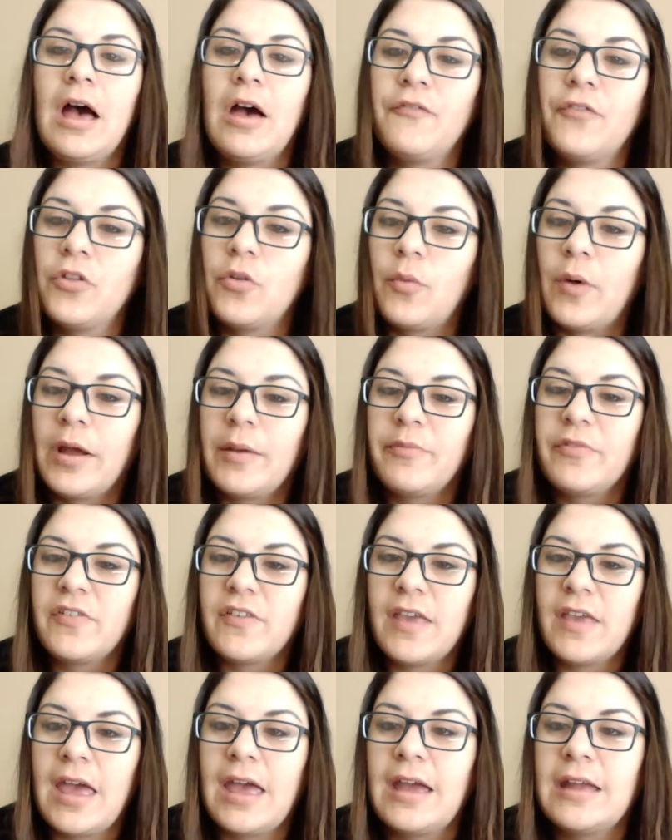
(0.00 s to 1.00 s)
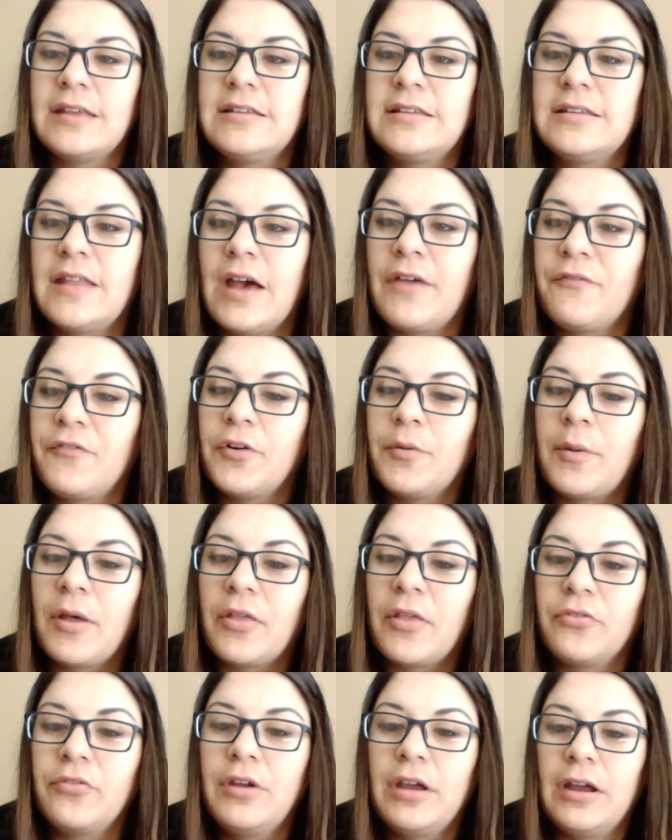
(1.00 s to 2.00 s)
for the YMCA. I did that for
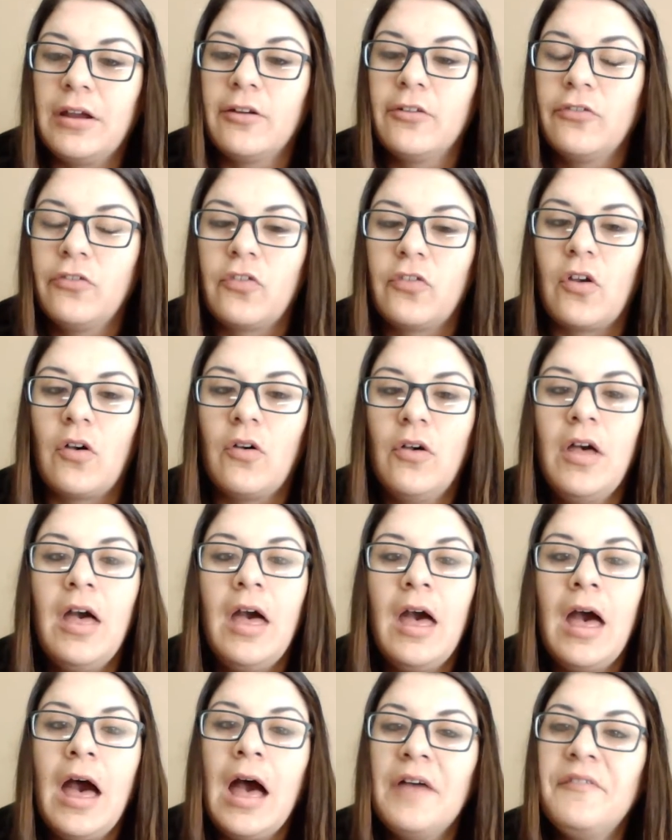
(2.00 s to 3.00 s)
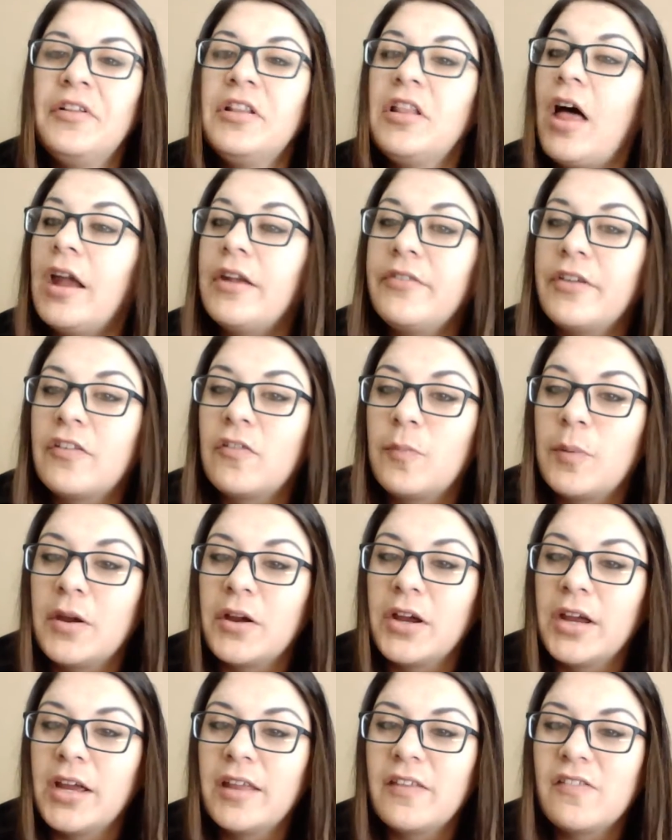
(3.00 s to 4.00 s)
about 3 years. So I have a lot of
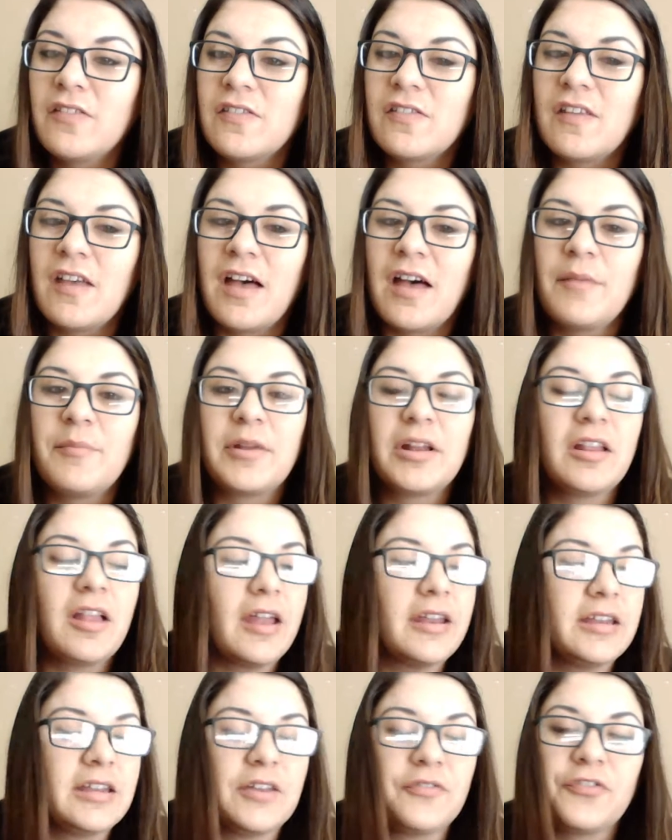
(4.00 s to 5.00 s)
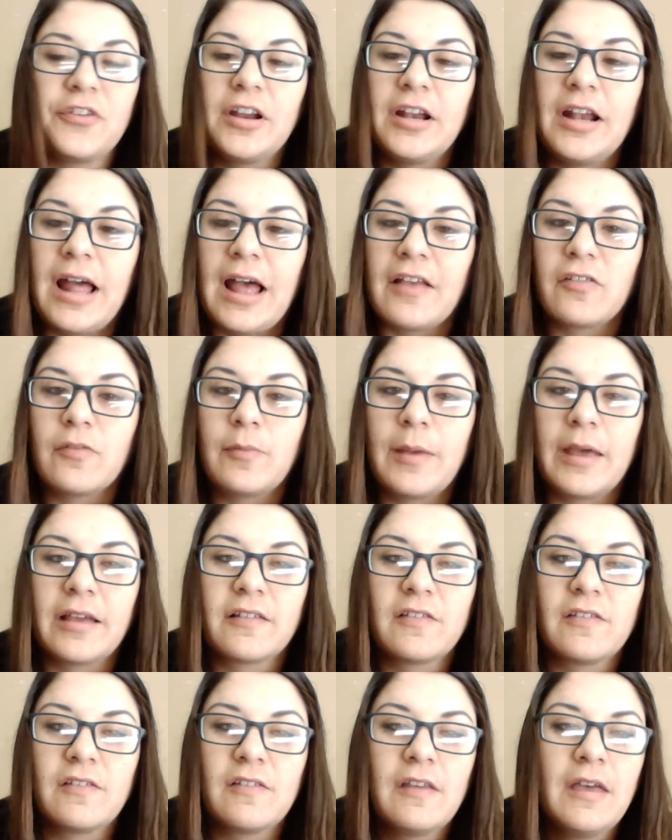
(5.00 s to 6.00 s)
experience in a lot of different
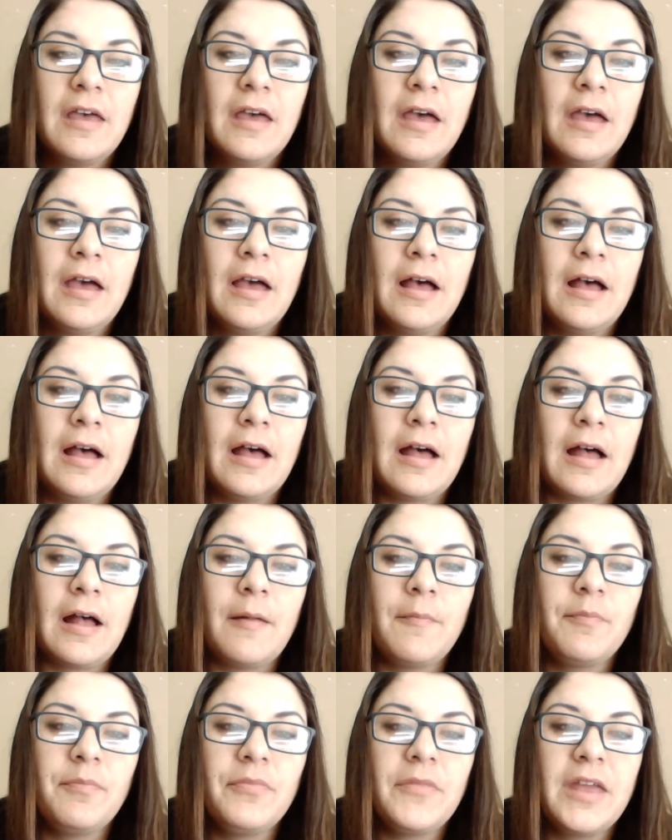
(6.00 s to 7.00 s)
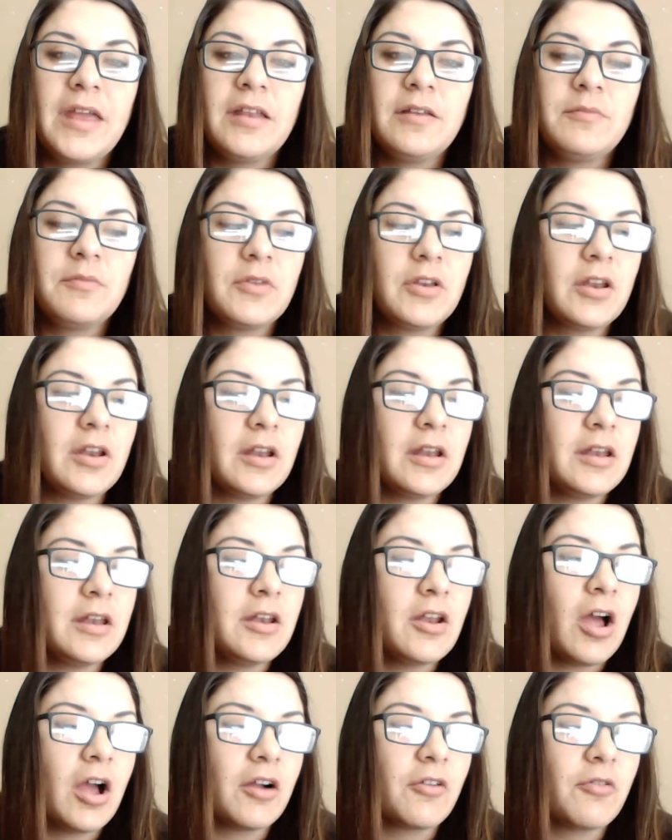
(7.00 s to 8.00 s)
aspects, and
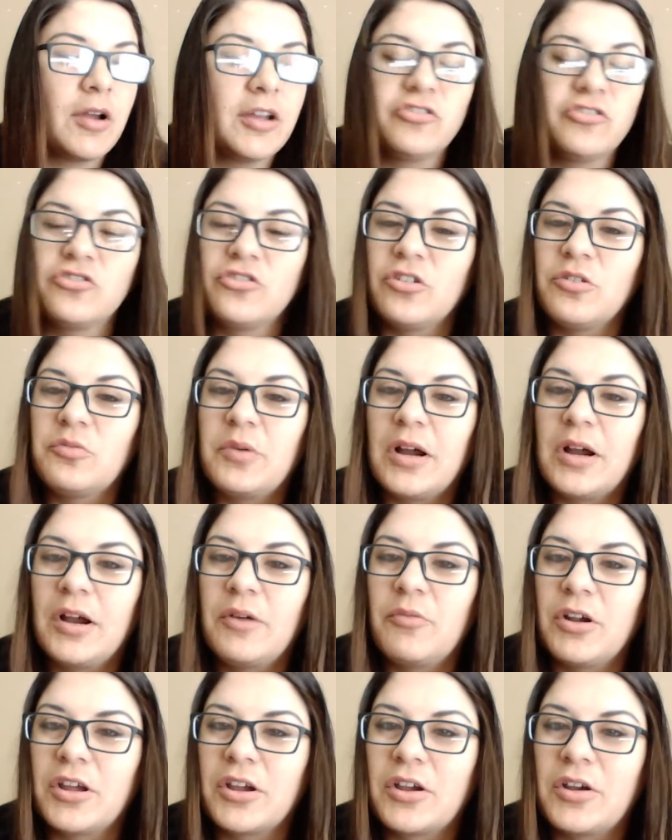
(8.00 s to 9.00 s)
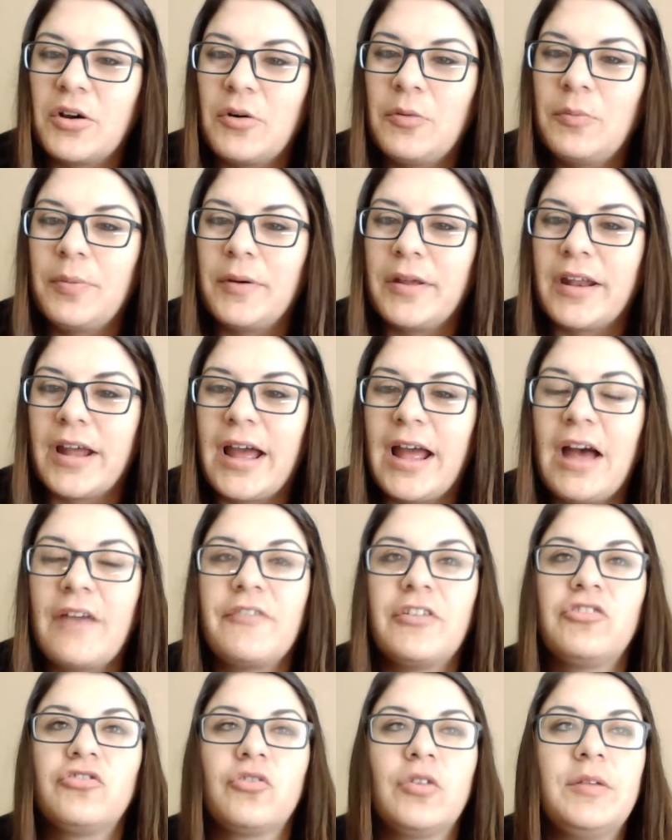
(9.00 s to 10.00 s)
not quite sure where I want to go, but I
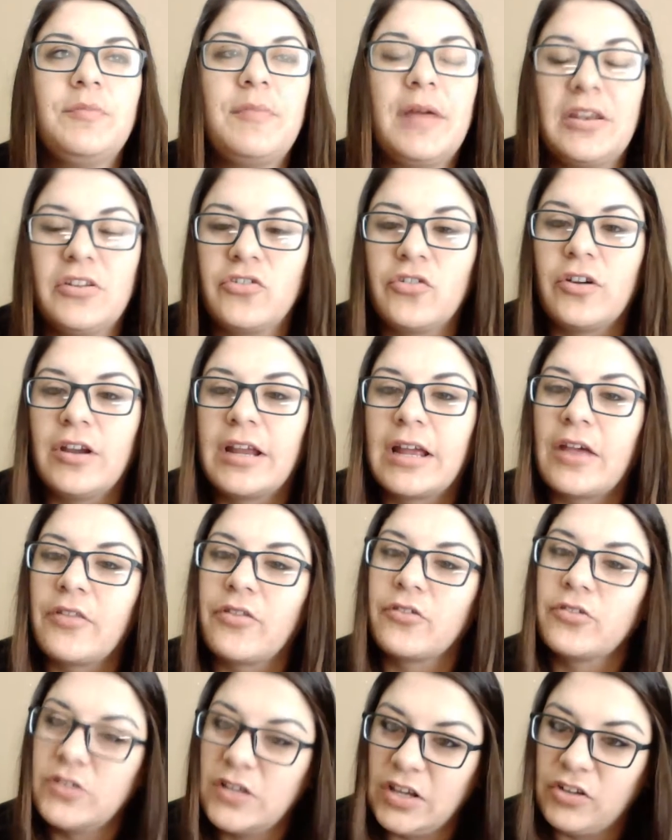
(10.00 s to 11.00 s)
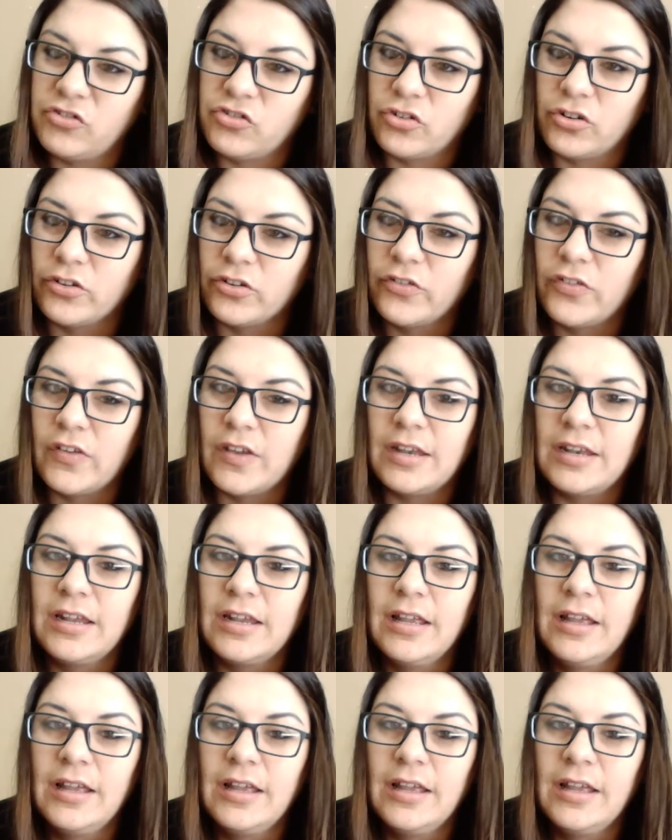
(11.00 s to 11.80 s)
have enjoyed mentoring other teachers and